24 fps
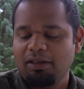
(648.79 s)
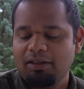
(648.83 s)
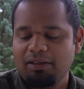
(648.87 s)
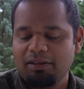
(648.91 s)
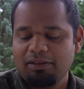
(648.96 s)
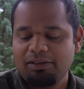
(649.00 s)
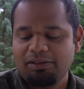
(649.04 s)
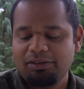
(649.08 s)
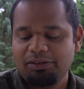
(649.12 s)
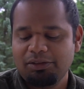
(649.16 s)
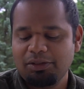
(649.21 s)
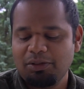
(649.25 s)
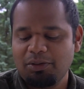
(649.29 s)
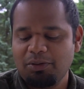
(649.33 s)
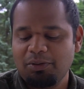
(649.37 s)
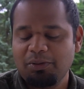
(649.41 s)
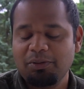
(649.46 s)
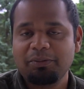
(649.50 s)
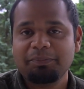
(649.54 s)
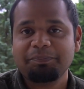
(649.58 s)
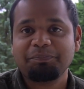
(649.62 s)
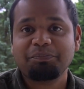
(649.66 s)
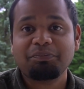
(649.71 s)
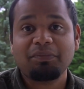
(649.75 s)

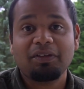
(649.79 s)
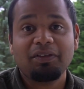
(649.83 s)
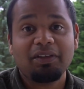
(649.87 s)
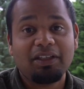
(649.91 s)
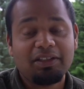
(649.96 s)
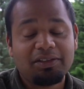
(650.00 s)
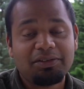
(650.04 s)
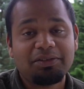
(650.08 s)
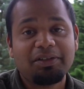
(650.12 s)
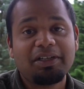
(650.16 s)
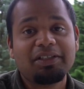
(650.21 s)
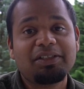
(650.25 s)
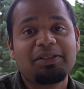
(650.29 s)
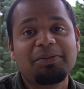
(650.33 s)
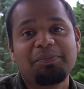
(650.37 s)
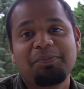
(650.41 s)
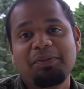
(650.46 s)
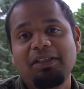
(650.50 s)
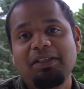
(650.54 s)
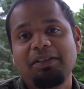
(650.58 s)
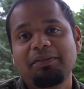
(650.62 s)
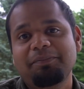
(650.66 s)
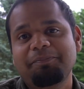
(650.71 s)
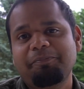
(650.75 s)
So this
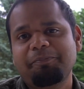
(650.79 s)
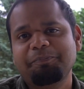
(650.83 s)
recipe